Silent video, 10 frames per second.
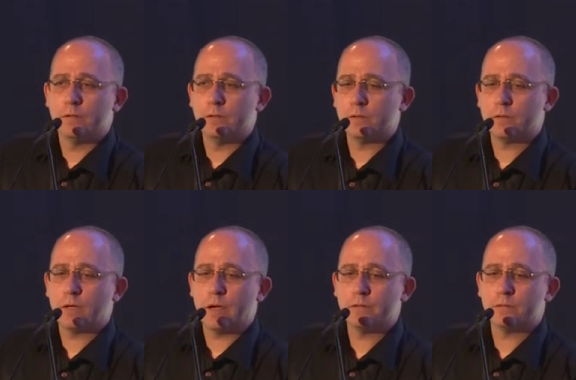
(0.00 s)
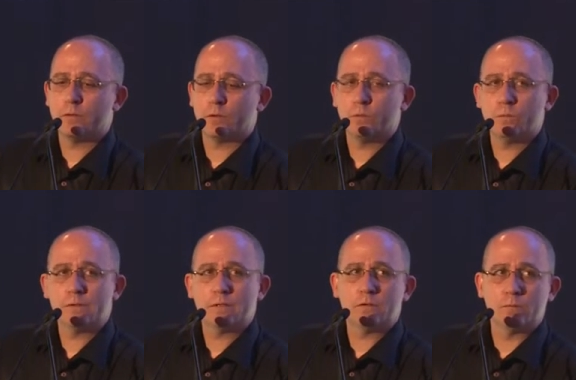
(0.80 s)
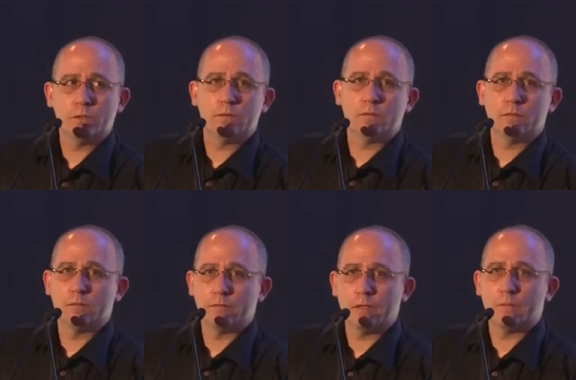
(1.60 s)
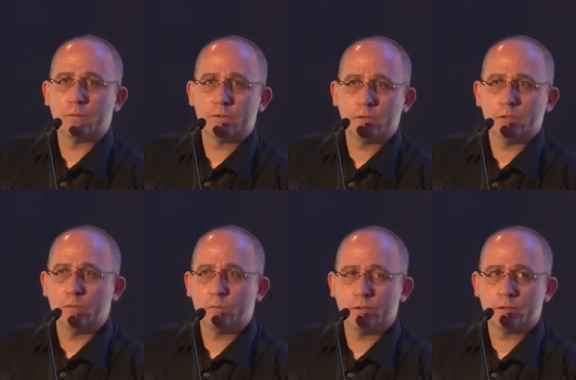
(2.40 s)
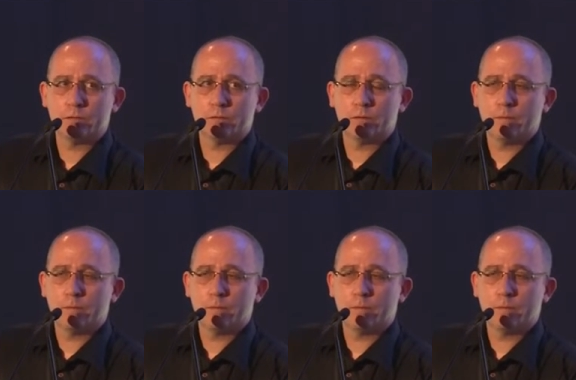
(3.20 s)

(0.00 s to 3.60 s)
These are the kinds of documents that should be developed in a production.